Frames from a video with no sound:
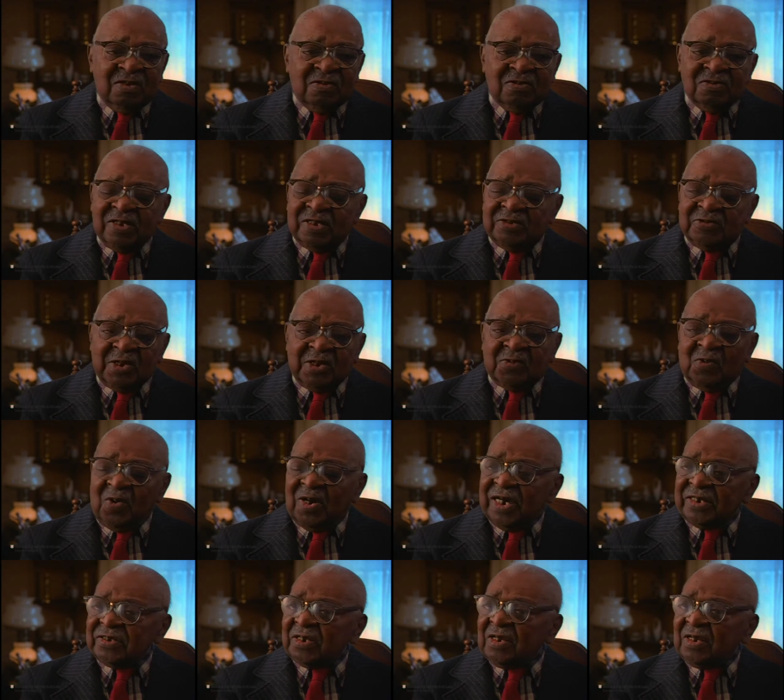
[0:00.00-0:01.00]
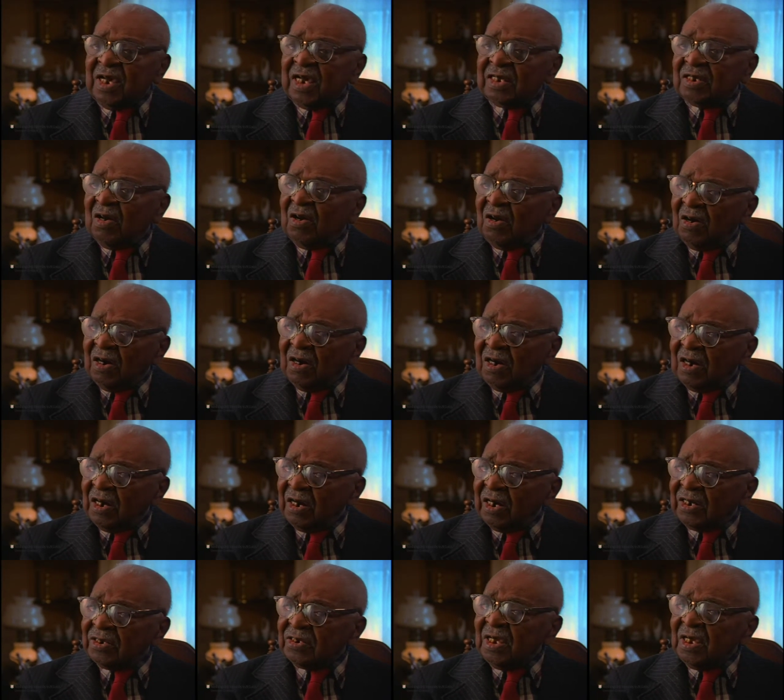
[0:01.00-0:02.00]
required a lot of
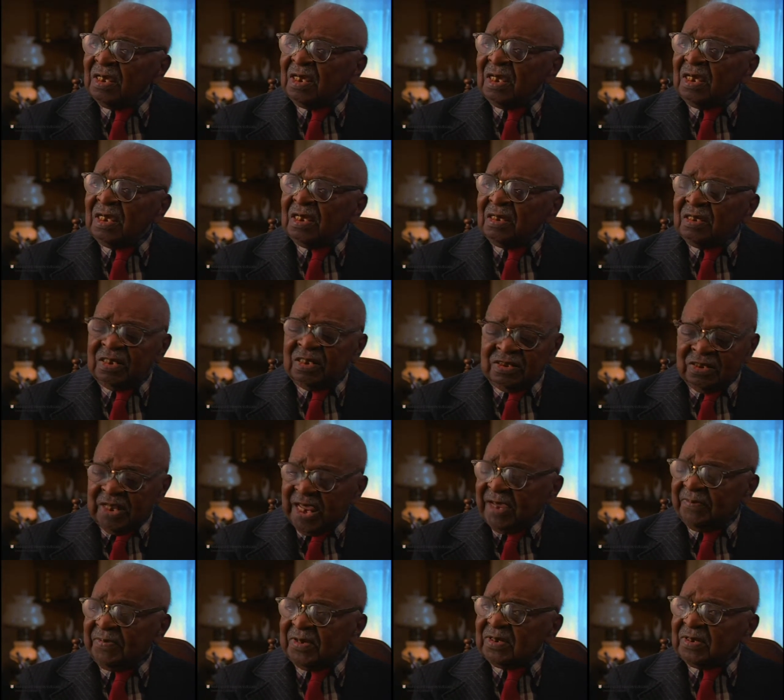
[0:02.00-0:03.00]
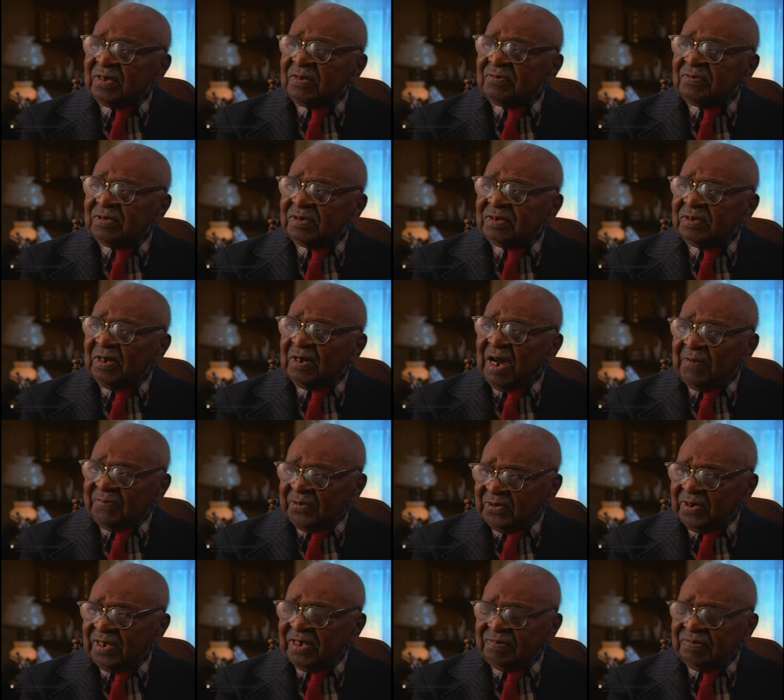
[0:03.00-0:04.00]
hard uh, labor to
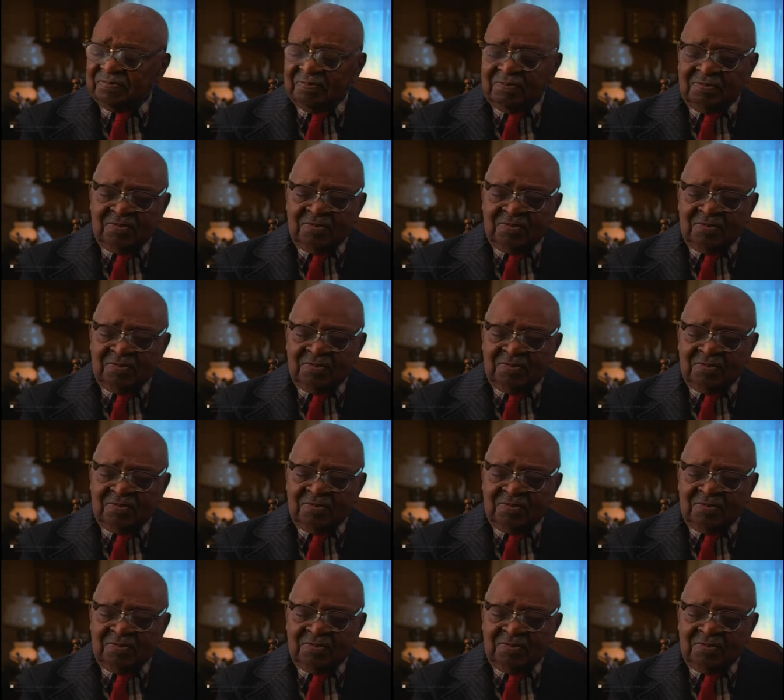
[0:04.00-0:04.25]
operate.